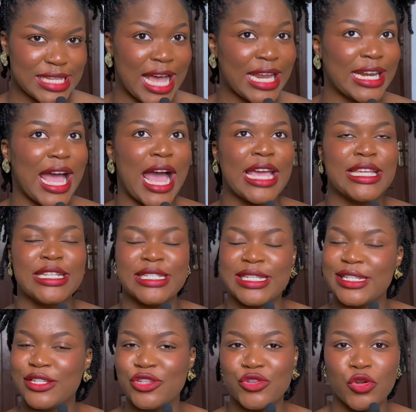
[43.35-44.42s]
And I
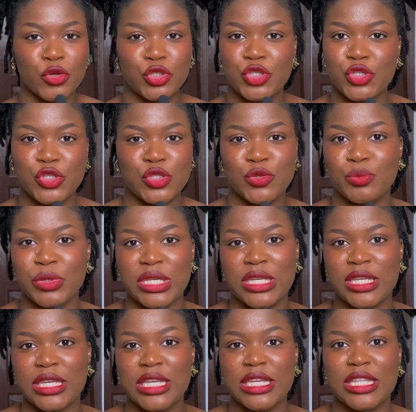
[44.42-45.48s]
did not used to be
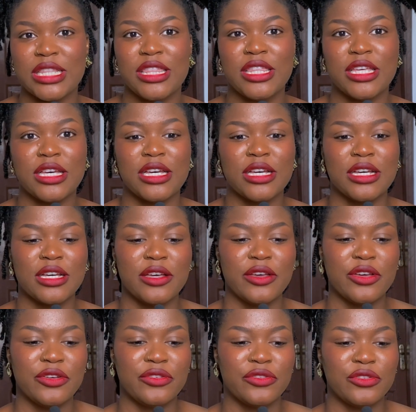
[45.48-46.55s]
the
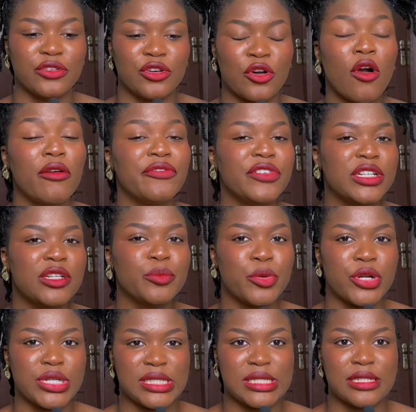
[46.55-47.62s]
confident
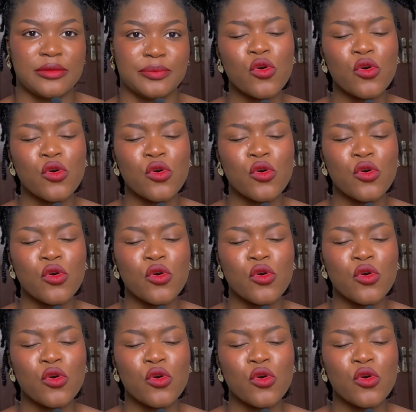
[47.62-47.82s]
person.